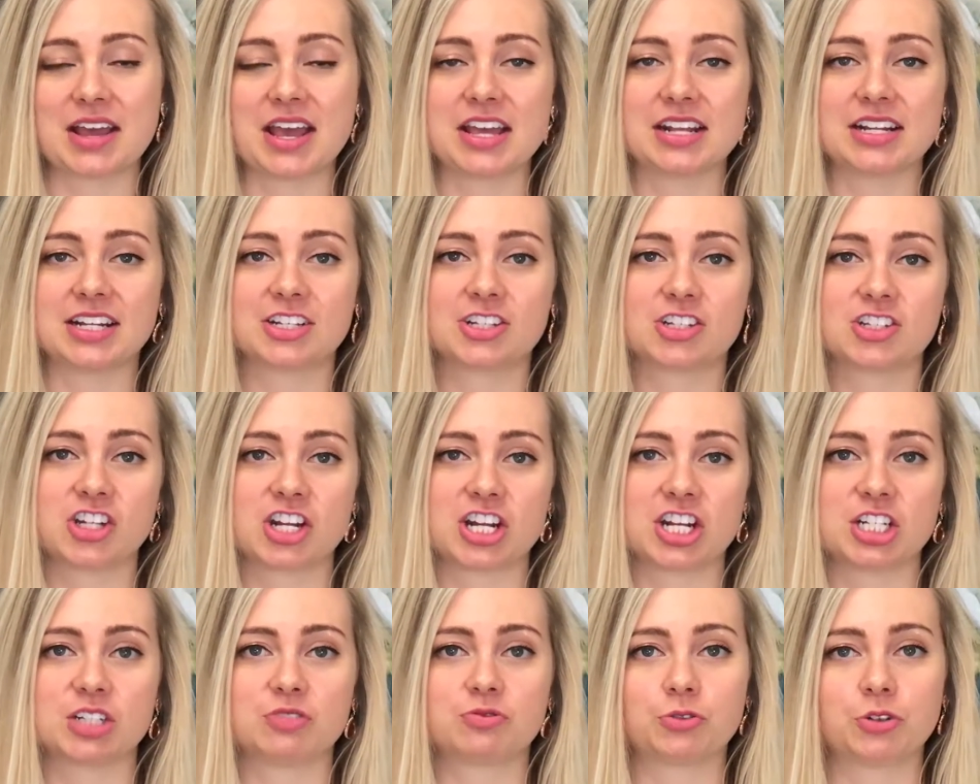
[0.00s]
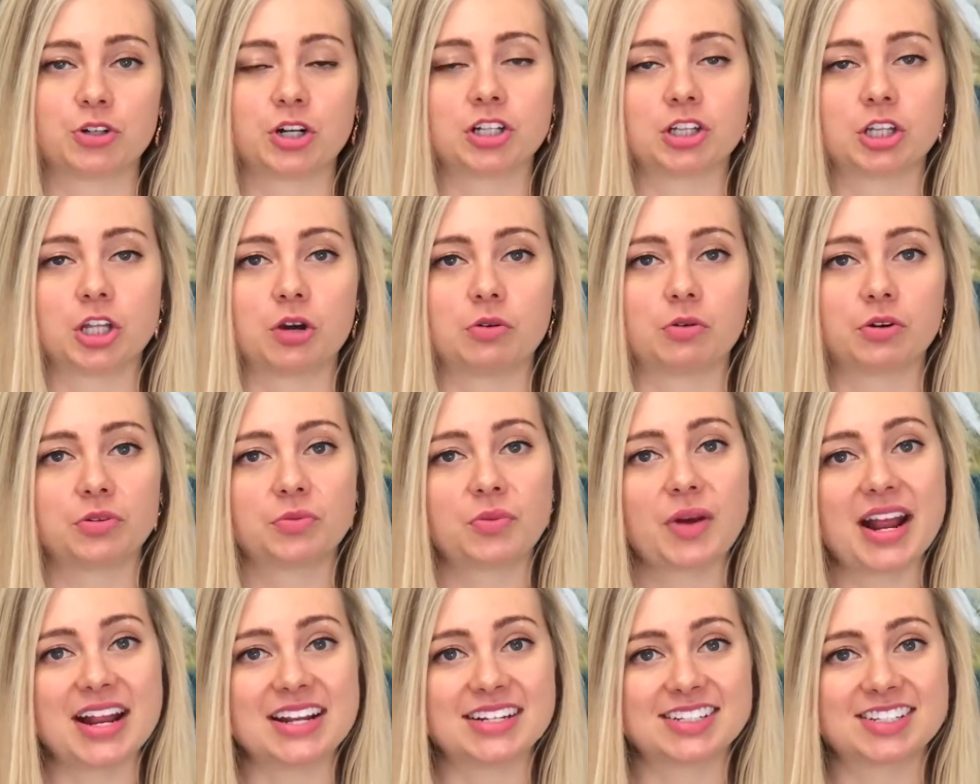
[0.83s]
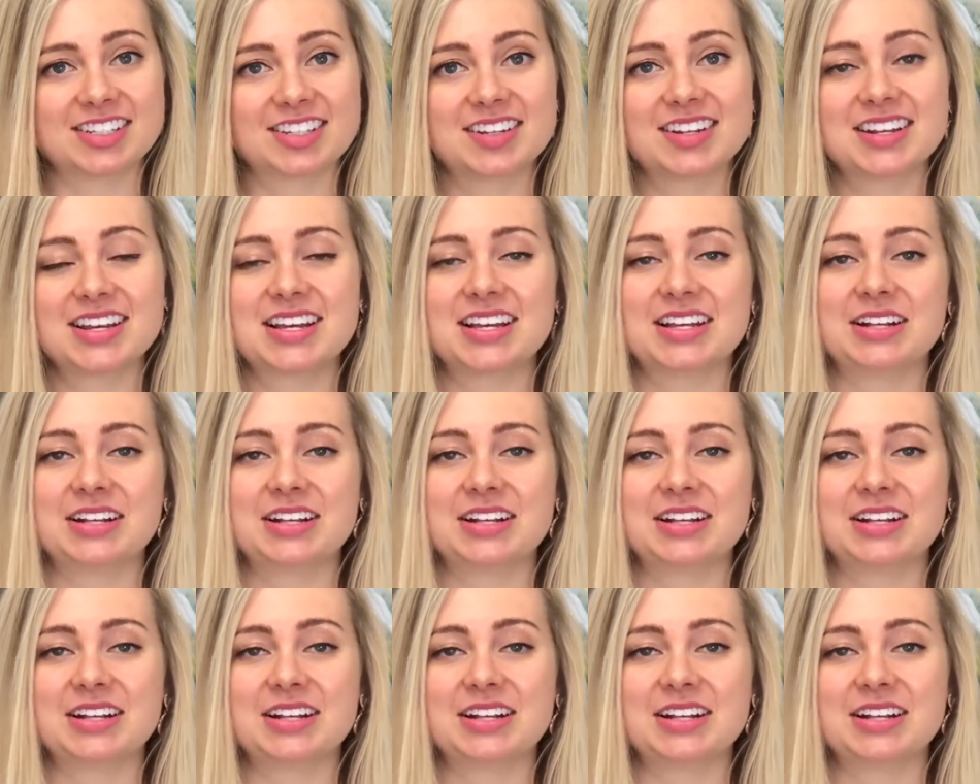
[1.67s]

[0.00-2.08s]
in exchange for a lower rent.